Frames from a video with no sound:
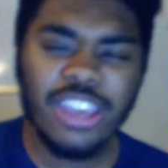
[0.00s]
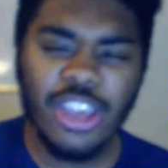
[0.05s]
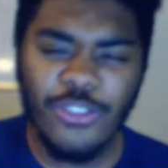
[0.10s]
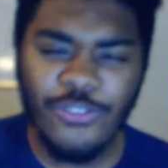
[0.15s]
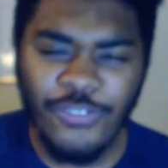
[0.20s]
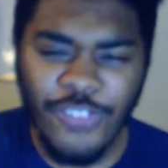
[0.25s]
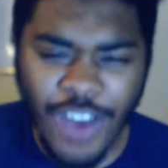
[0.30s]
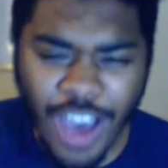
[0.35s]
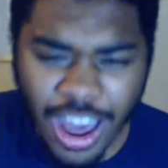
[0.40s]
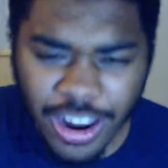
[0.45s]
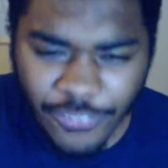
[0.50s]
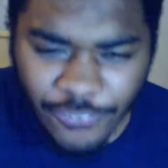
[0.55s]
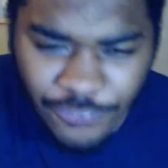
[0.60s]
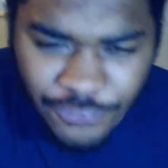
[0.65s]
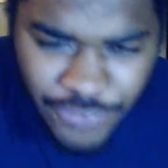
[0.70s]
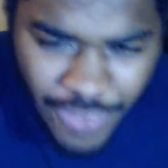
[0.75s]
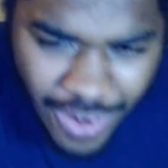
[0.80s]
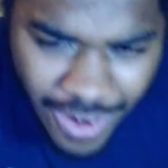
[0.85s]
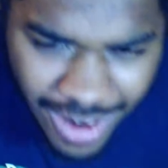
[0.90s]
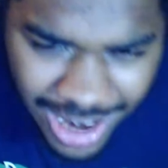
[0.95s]
you for the
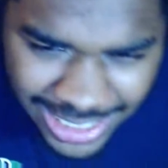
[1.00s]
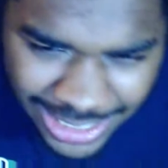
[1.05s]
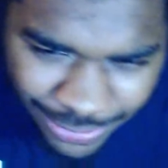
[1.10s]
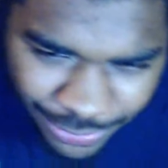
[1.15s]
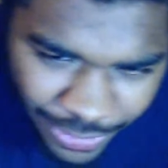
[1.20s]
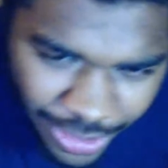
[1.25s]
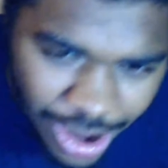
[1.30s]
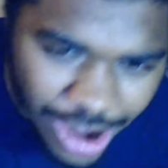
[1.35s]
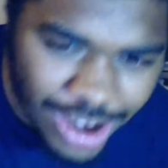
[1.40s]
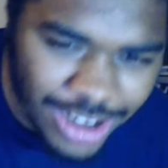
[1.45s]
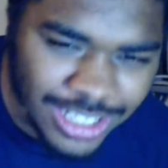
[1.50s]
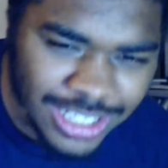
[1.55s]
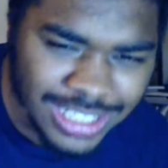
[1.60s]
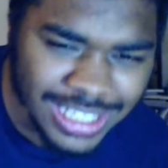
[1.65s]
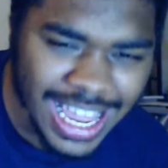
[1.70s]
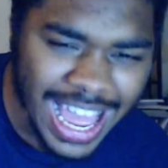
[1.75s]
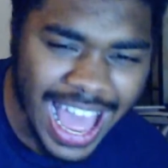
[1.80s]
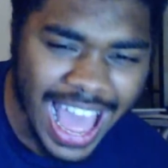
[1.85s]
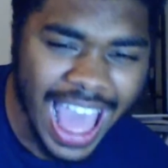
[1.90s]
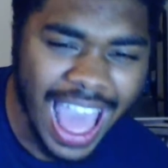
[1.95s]
first
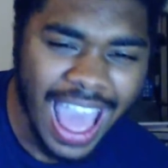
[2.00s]
time.